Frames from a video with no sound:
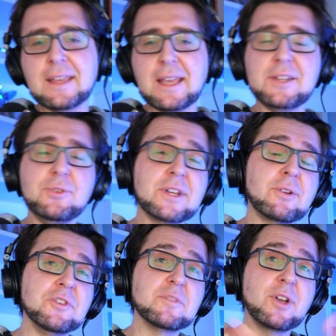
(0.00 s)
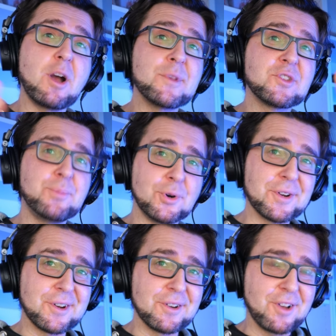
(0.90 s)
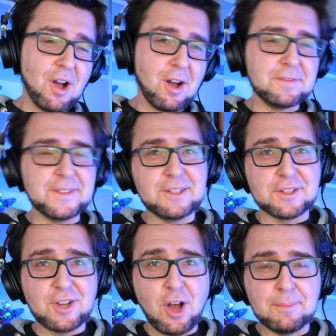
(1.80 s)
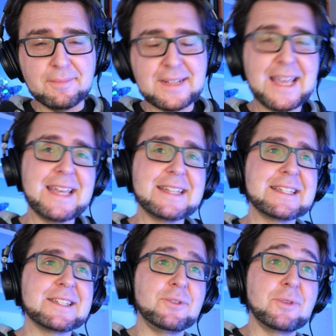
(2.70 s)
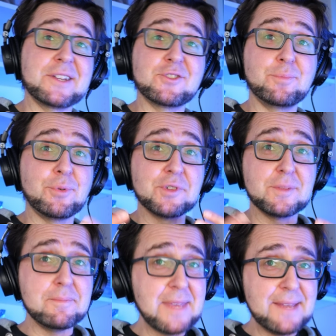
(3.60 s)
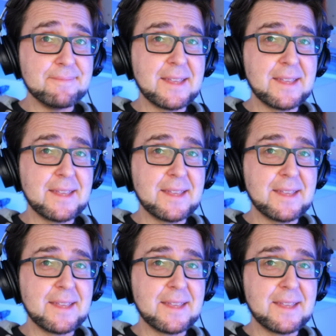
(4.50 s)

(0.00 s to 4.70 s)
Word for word: And you can also become a supporter on ko-fi.com and you can support me.